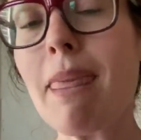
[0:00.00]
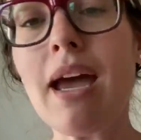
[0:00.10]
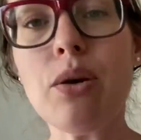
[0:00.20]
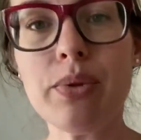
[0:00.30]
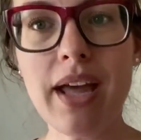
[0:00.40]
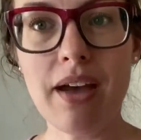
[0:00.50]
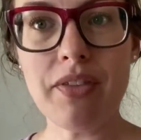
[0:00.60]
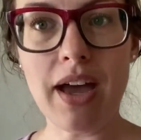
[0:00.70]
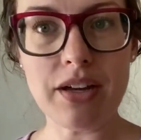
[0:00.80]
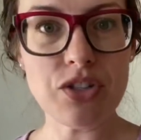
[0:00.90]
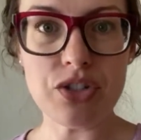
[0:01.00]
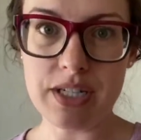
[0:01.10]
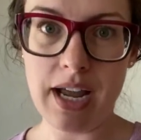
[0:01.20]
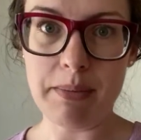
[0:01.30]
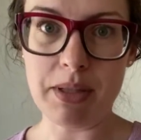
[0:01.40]
I don't really have that extra
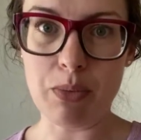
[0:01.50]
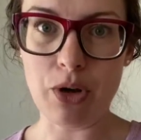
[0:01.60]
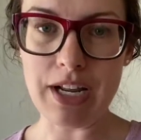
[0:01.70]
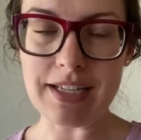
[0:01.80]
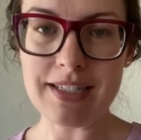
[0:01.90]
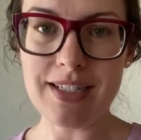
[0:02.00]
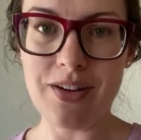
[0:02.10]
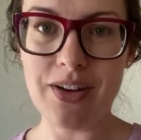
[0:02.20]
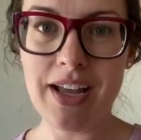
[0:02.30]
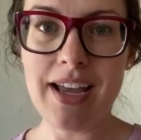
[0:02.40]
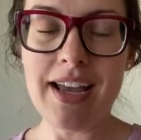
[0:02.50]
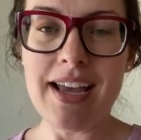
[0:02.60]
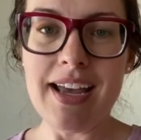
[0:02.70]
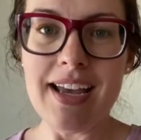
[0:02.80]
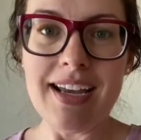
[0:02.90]
time in the morning. So
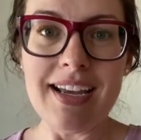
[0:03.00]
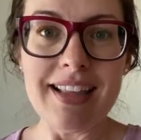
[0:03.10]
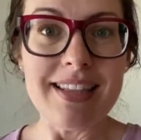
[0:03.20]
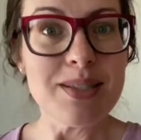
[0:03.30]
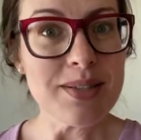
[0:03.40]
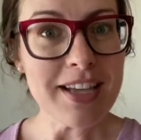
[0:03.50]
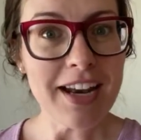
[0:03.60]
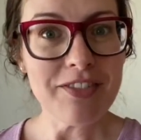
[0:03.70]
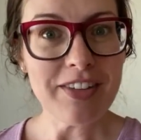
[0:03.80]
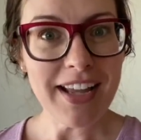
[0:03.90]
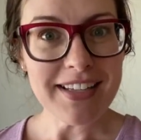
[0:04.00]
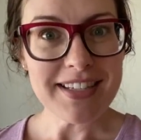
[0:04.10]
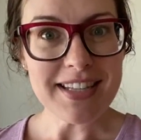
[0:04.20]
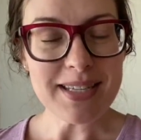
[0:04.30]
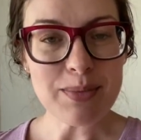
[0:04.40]
this was kind of nice
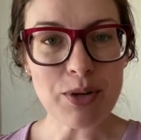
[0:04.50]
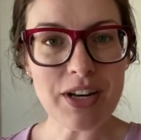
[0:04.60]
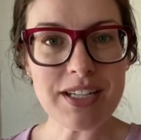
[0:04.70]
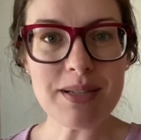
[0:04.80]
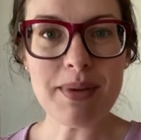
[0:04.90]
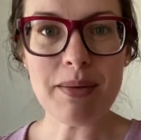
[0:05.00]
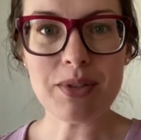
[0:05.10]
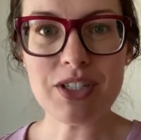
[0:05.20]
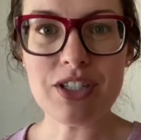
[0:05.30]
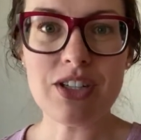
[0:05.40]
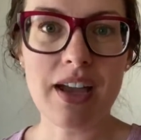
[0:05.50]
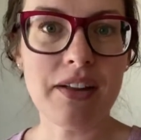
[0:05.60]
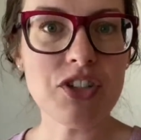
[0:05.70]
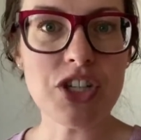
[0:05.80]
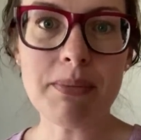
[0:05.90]
this morning to be able to
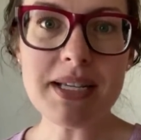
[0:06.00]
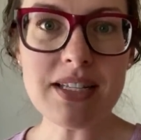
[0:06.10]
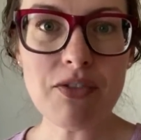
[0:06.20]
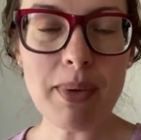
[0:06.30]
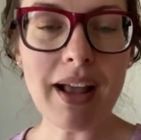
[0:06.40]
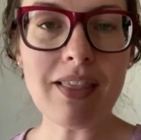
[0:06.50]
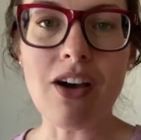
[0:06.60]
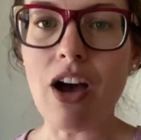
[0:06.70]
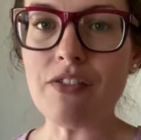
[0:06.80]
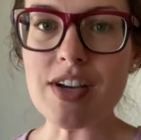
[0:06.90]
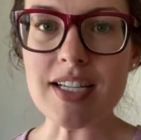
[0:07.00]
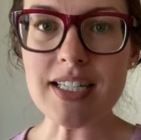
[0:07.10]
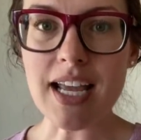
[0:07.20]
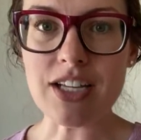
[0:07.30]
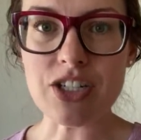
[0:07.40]
kind of shut myself back in the
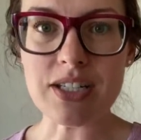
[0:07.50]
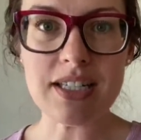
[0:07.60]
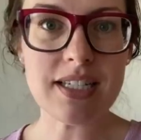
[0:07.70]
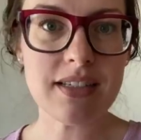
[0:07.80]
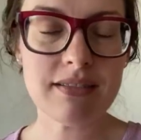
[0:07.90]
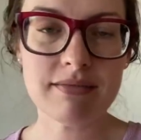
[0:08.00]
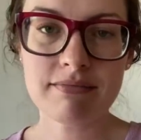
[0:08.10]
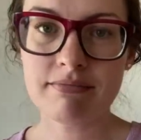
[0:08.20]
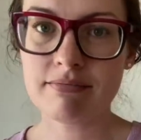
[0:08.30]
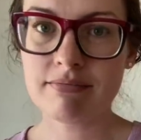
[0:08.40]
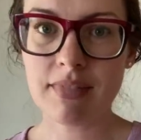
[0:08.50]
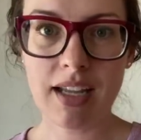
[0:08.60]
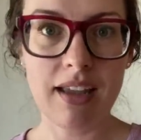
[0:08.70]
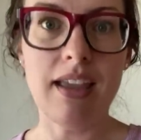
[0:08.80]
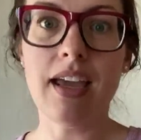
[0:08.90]
office and just
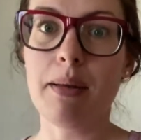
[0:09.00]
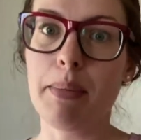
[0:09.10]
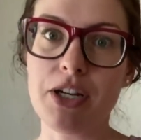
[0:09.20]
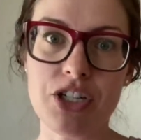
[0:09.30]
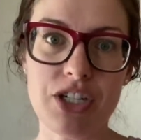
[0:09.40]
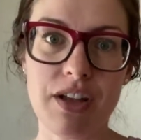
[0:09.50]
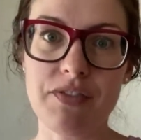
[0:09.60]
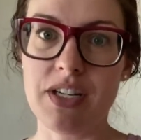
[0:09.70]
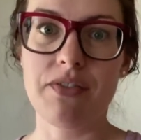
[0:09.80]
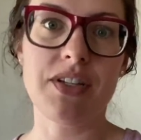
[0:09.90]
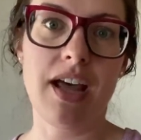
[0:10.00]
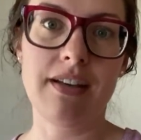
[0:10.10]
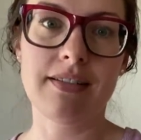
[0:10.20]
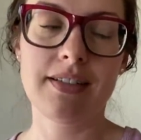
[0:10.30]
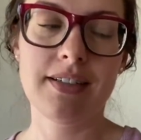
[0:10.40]
get a bunch of stuff
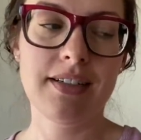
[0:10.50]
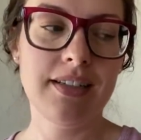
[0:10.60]
done.